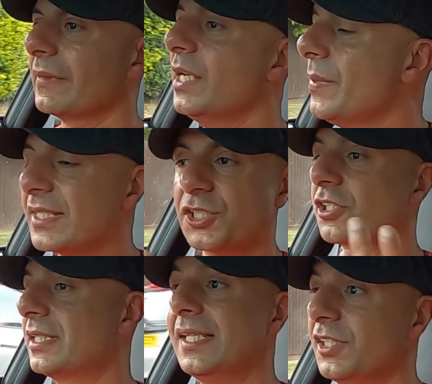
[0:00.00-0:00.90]
anyways,
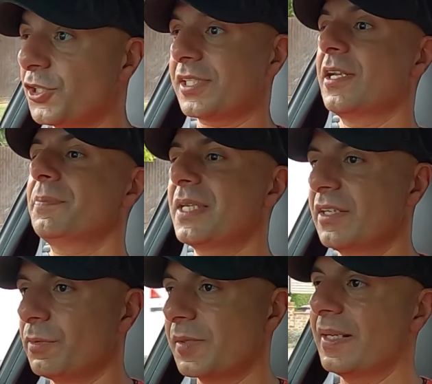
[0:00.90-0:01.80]
this is just an
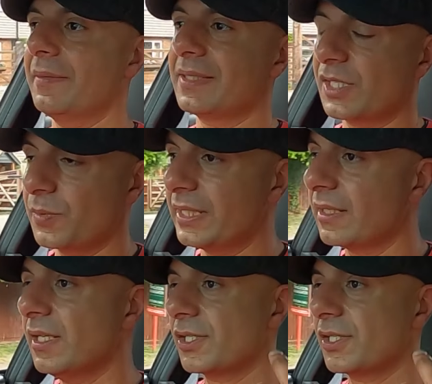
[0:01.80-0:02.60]
update of what's been happening this week.